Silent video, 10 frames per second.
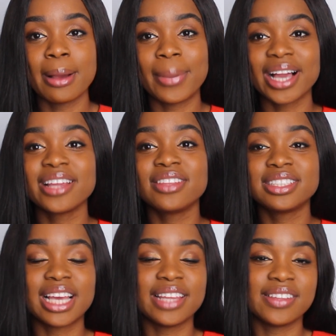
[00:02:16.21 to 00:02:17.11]
back in the
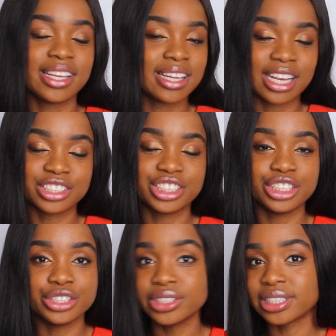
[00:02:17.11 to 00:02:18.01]
day, they didn't actually
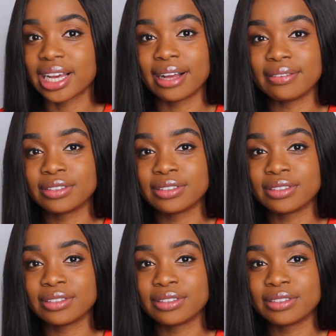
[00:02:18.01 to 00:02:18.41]
used to have